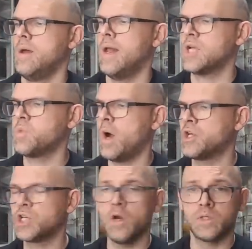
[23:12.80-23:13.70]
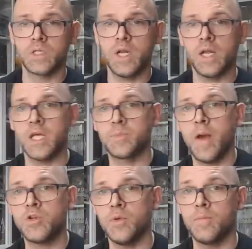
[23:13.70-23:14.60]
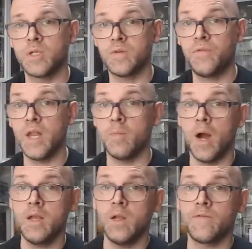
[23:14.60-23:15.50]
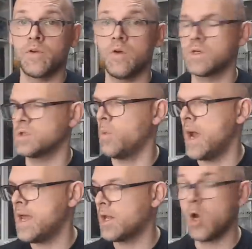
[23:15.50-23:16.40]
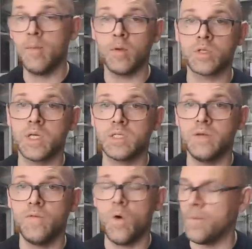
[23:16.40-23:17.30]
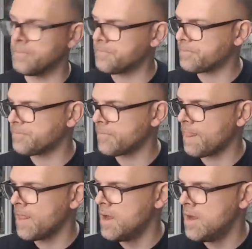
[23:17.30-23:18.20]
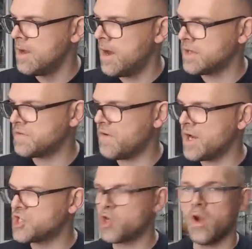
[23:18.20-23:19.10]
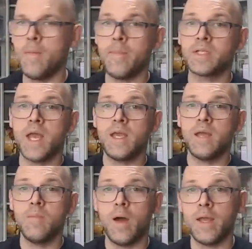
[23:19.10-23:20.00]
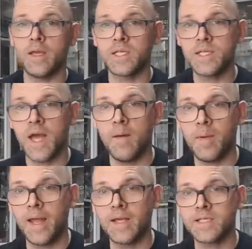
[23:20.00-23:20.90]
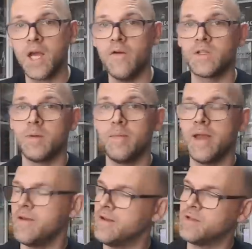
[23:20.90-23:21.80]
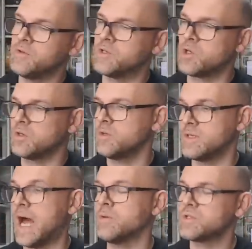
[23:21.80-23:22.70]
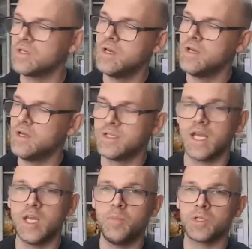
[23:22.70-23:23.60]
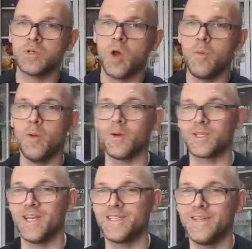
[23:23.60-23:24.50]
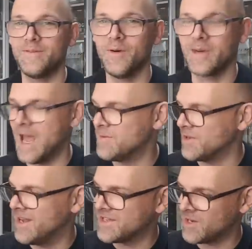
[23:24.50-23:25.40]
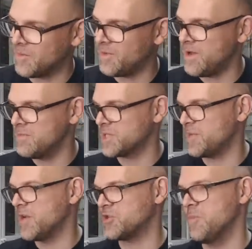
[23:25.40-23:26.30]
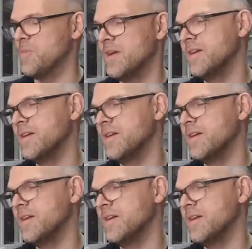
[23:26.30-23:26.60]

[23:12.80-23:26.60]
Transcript: And that's why I chose the Sinclair Spectrum, because a friend of mine who lived across the way had a Commodore 64. And there's a funny story. I remember taking my cassette, a blank cassette, over to my mate, to his house, saying, can you put some Commodore 64 games on there so I could play on my Spectrum?